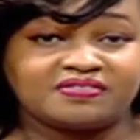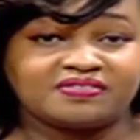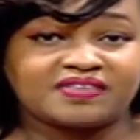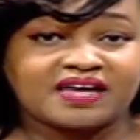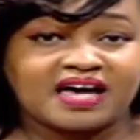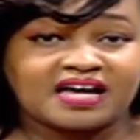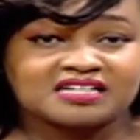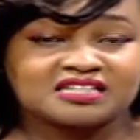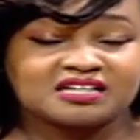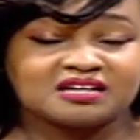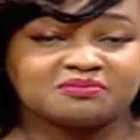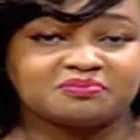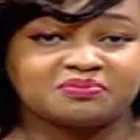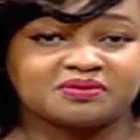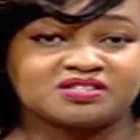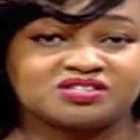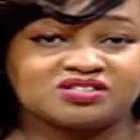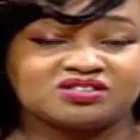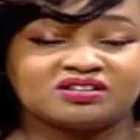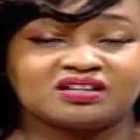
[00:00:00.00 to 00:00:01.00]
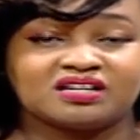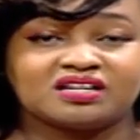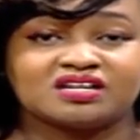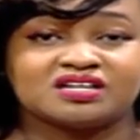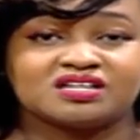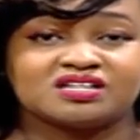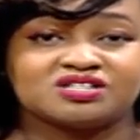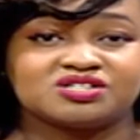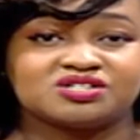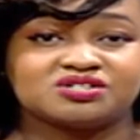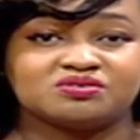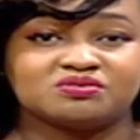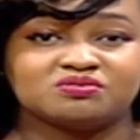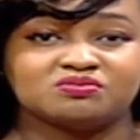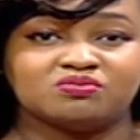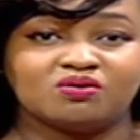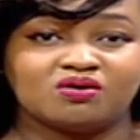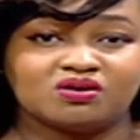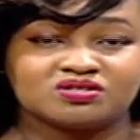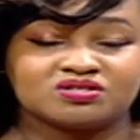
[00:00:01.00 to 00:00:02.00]
that particular issue
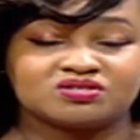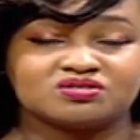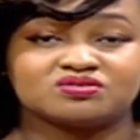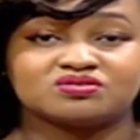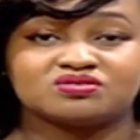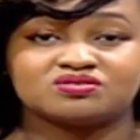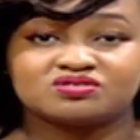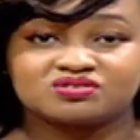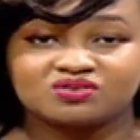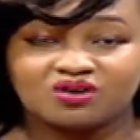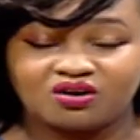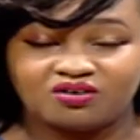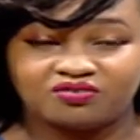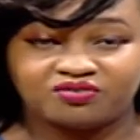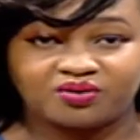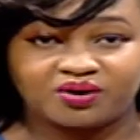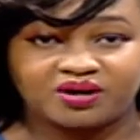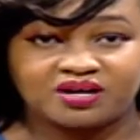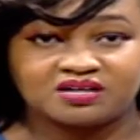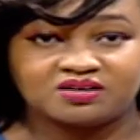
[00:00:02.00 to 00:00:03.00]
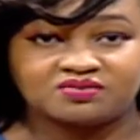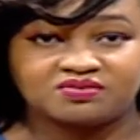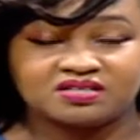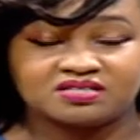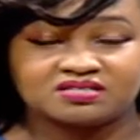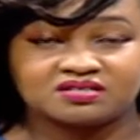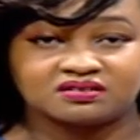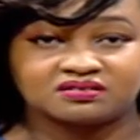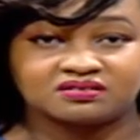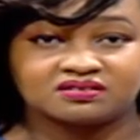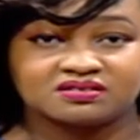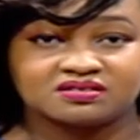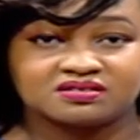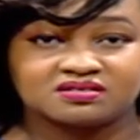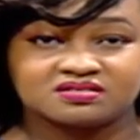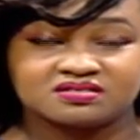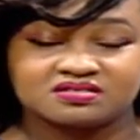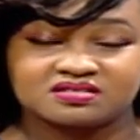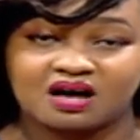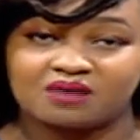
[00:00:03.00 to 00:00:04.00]
was to stall for any reason,
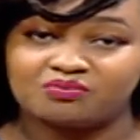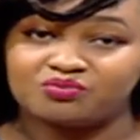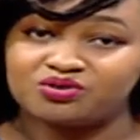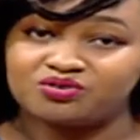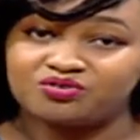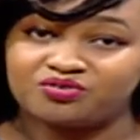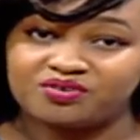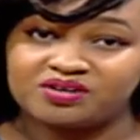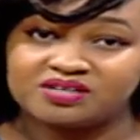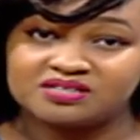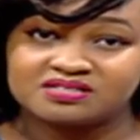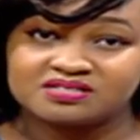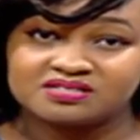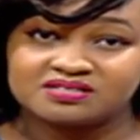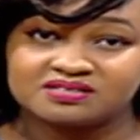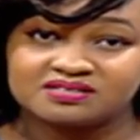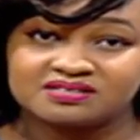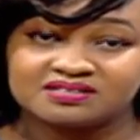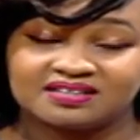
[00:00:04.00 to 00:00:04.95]
some would freeze.